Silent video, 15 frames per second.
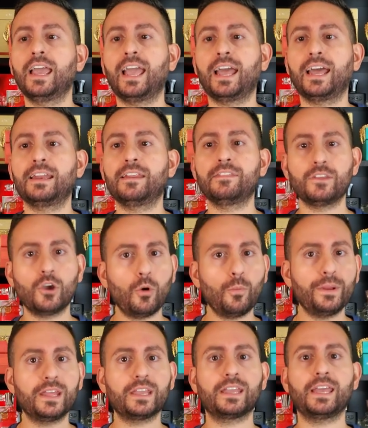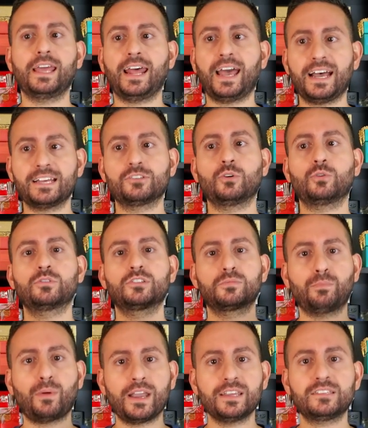And in the opening, it has those
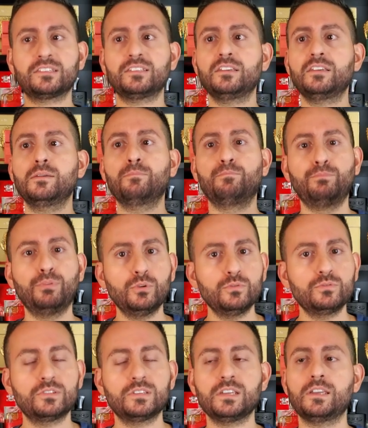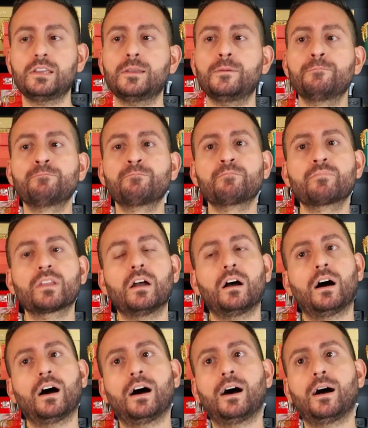spicy, boozy,
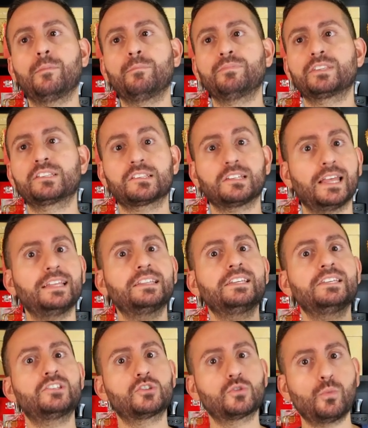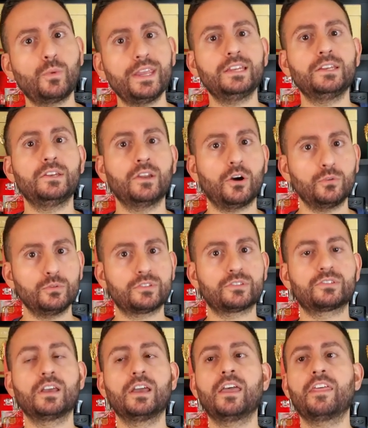um, slightly sweet
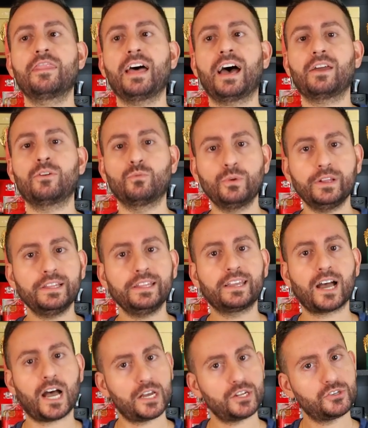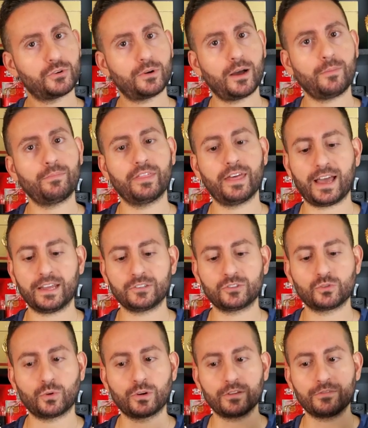notes that really conjure up that
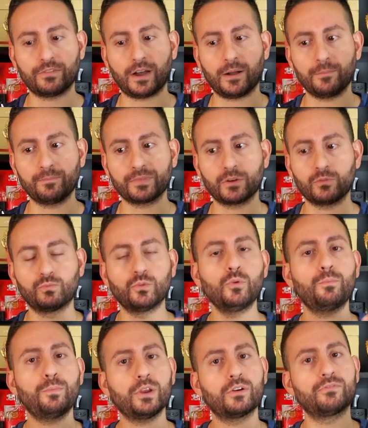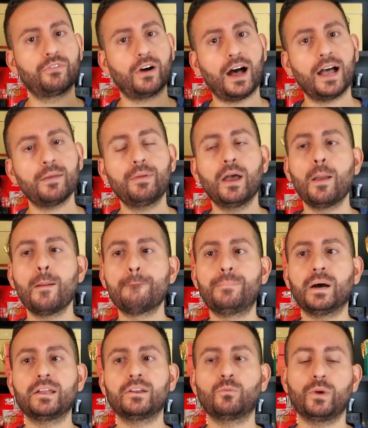sort of um, root beer vibe.
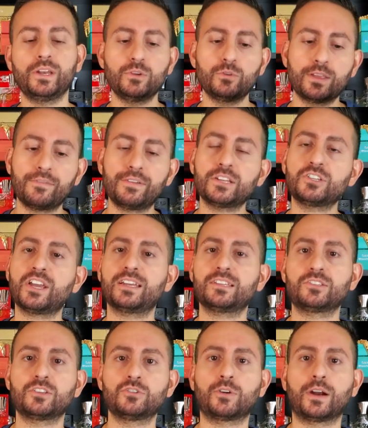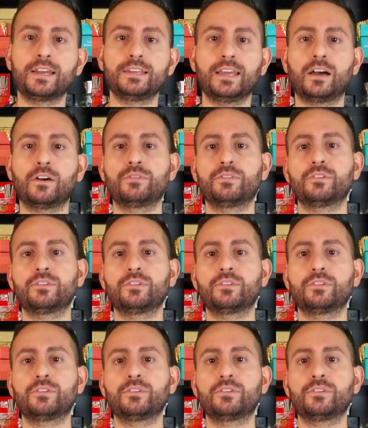But when you give it a chance to dry down,